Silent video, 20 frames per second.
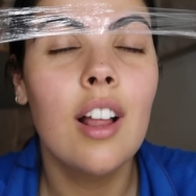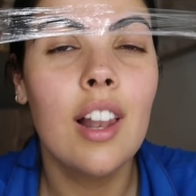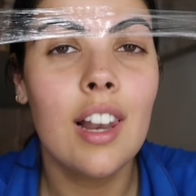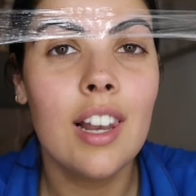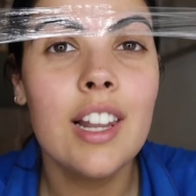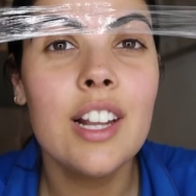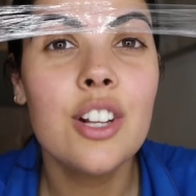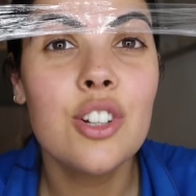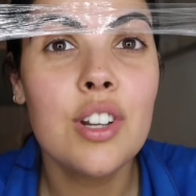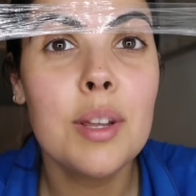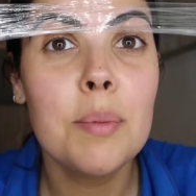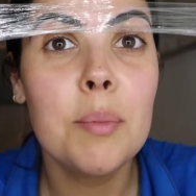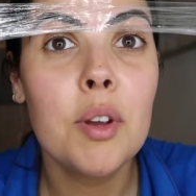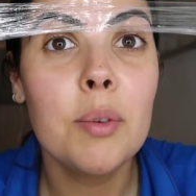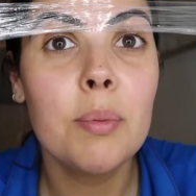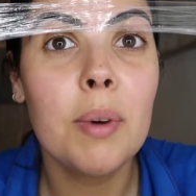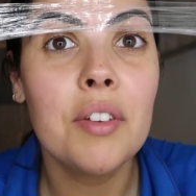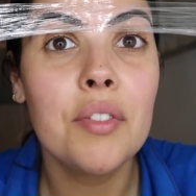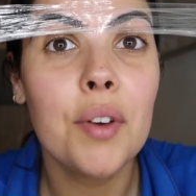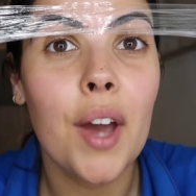literally
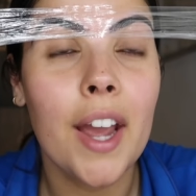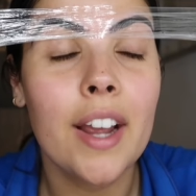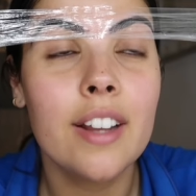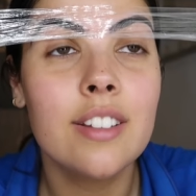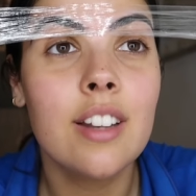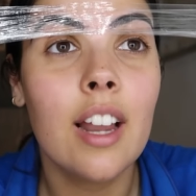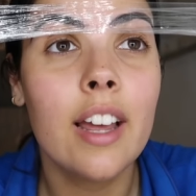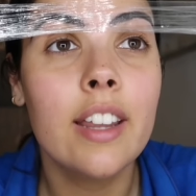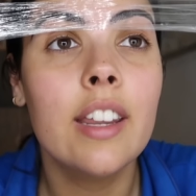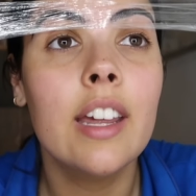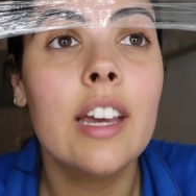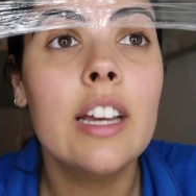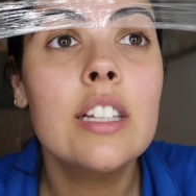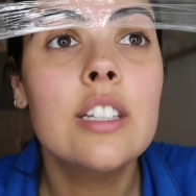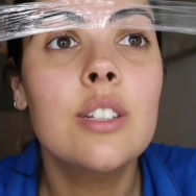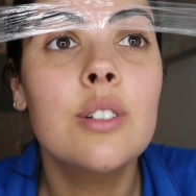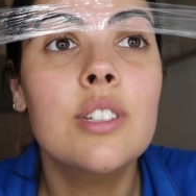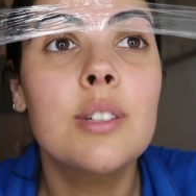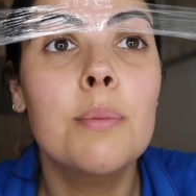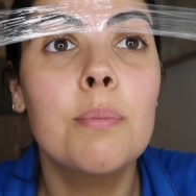move my face like
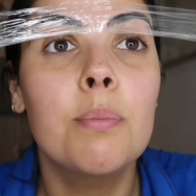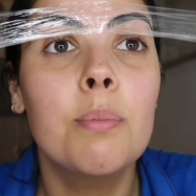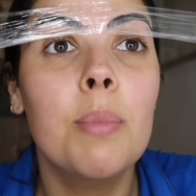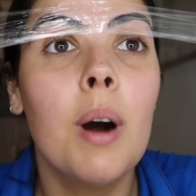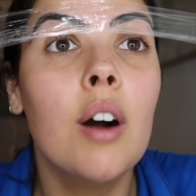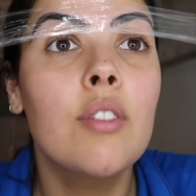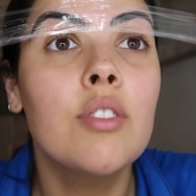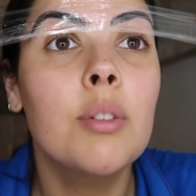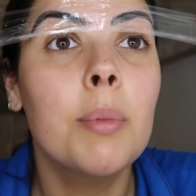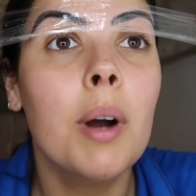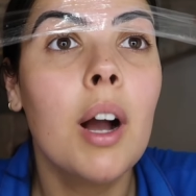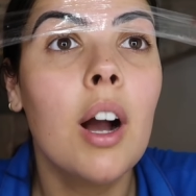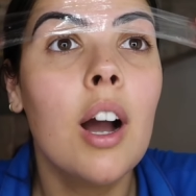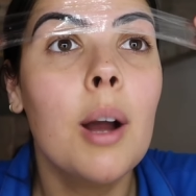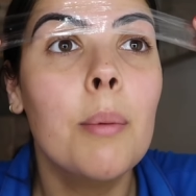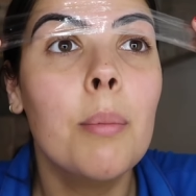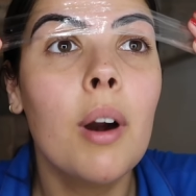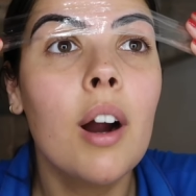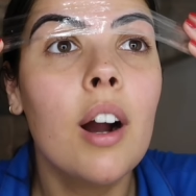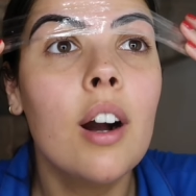this, so it's above
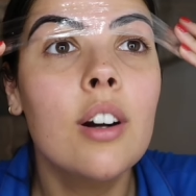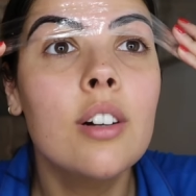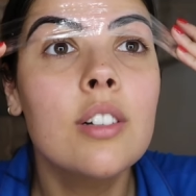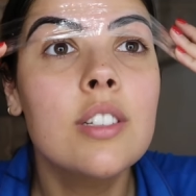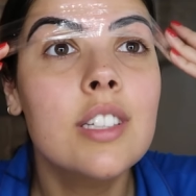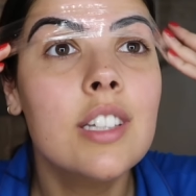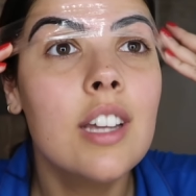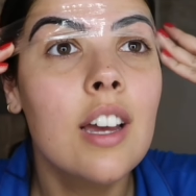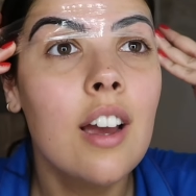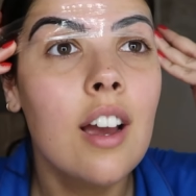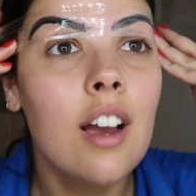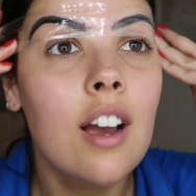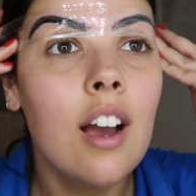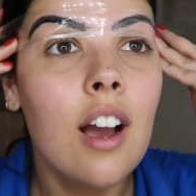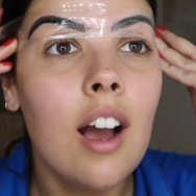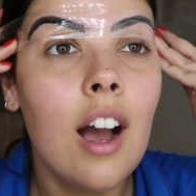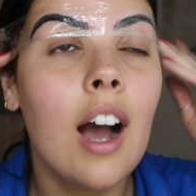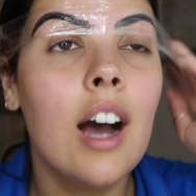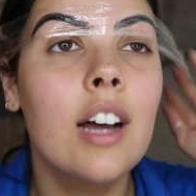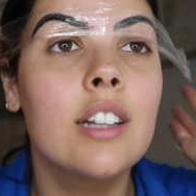my eyebrows,
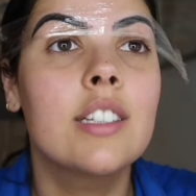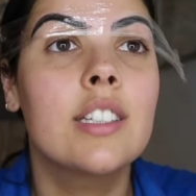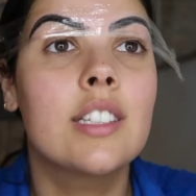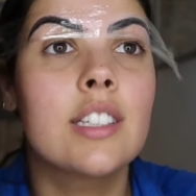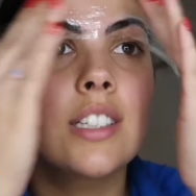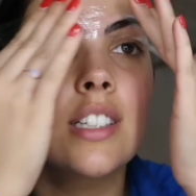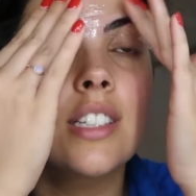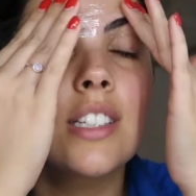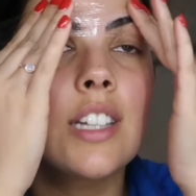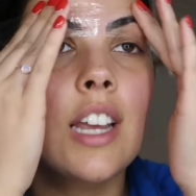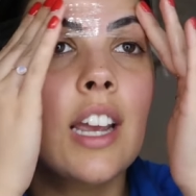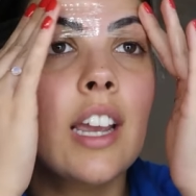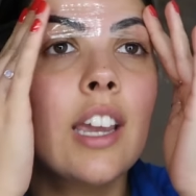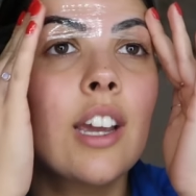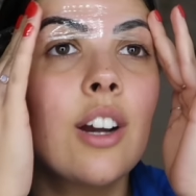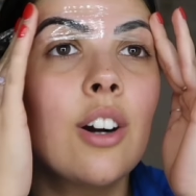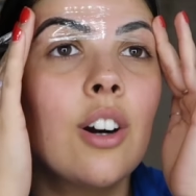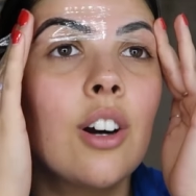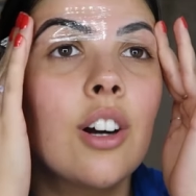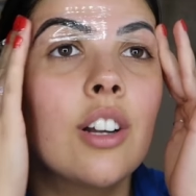and stick
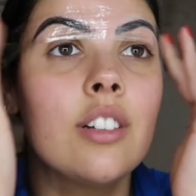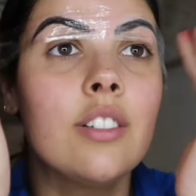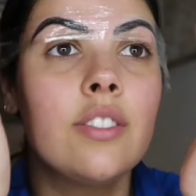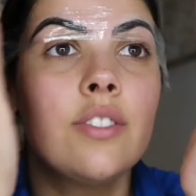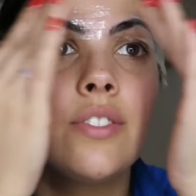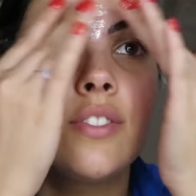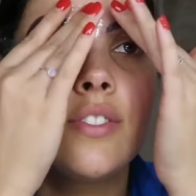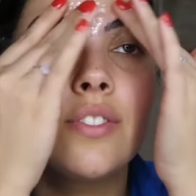it on